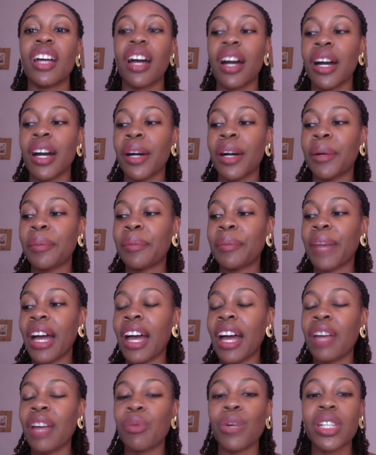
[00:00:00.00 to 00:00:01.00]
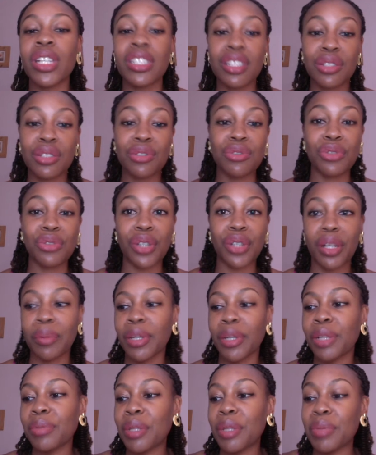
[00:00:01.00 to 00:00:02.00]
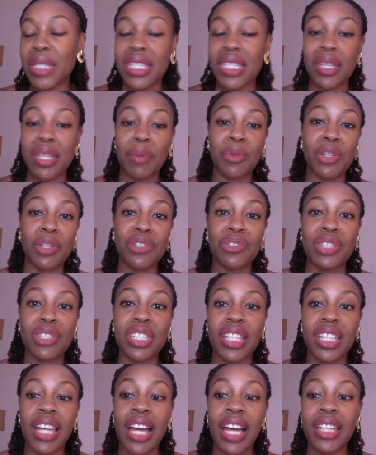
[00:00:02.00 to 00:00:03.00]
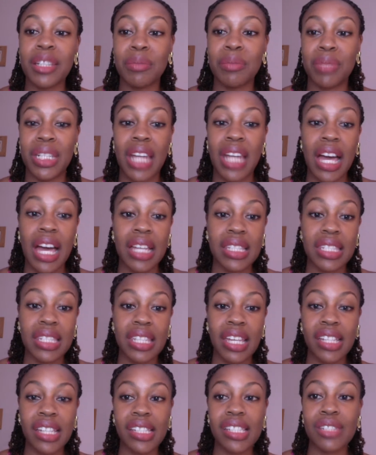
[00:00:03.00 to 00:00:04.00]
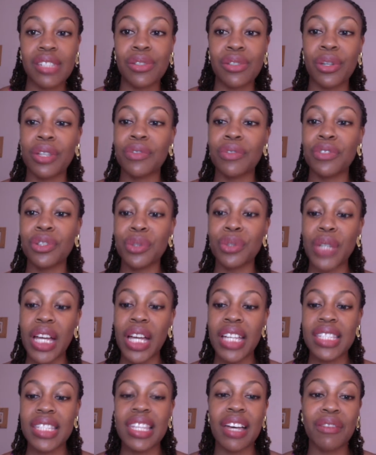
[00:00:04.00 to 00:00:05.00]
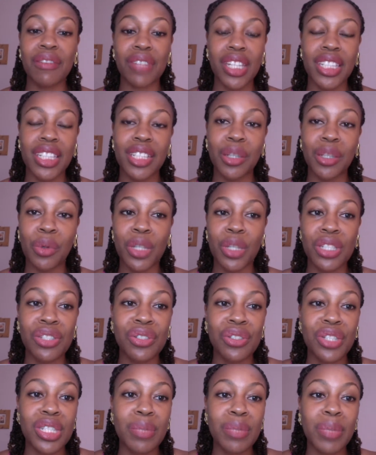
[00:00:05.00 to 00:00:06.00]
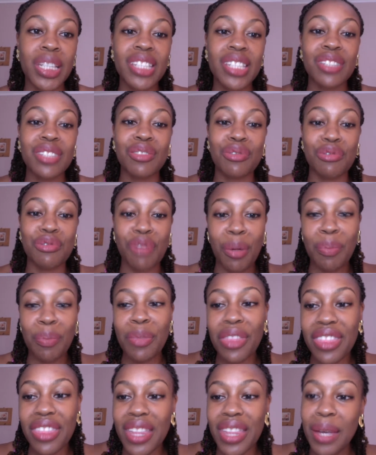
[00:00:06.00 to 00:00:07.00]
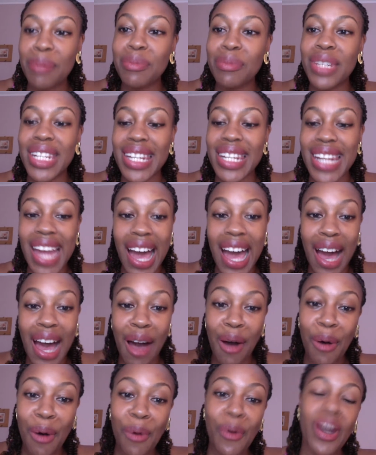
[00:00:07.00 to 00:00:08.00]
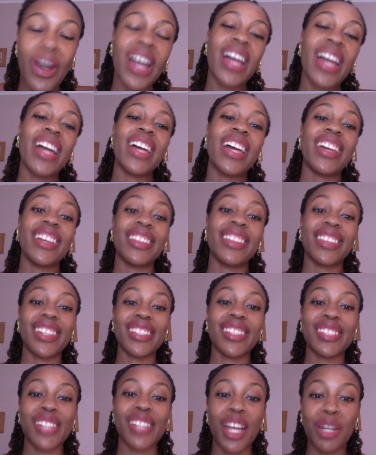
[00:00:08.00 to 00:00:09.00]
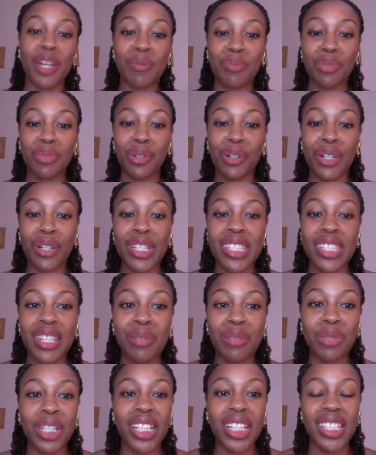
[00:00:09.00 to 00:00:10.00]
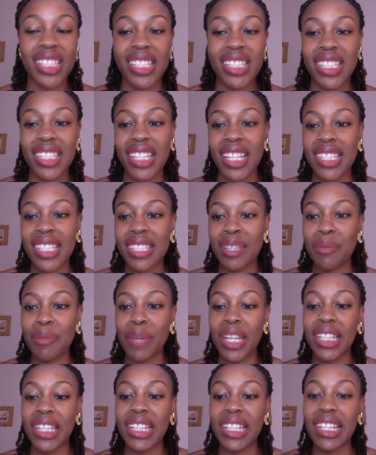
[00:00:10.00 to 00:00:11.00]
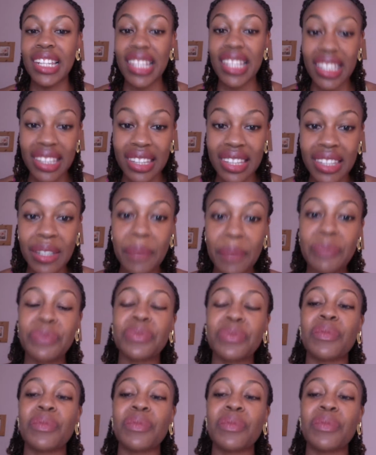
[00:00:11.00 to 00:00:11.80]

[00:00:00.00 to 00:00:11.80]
I wanted to talk about maybe some questions that hadn't been answered. So if you guys have any questions, please drop them now in the chat box and we can discuss them at length.